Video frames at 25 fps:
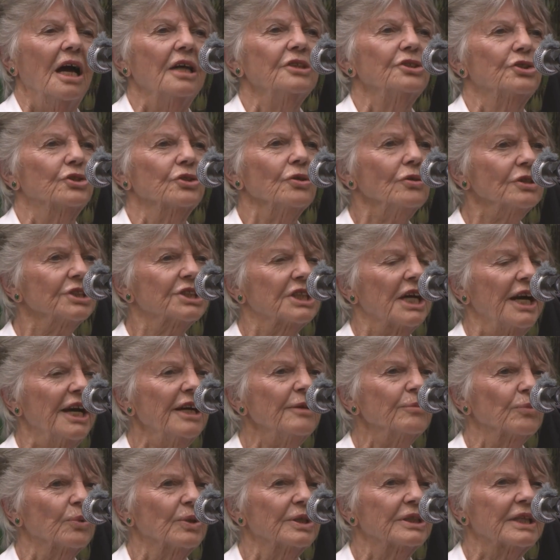And
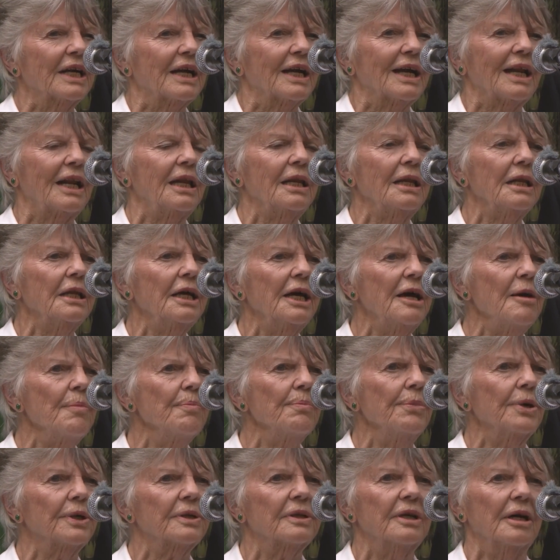Georgette would
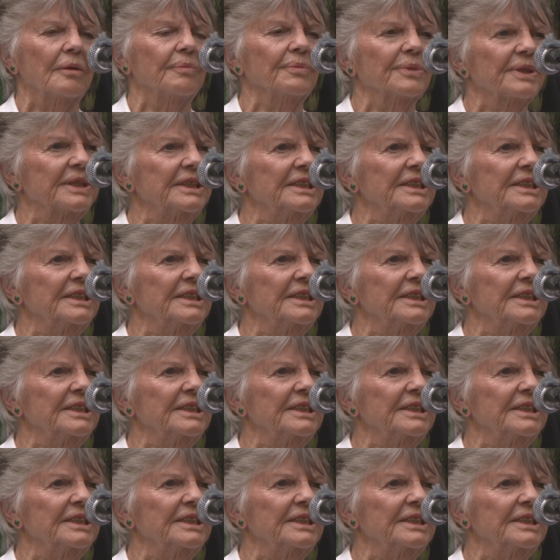clamber up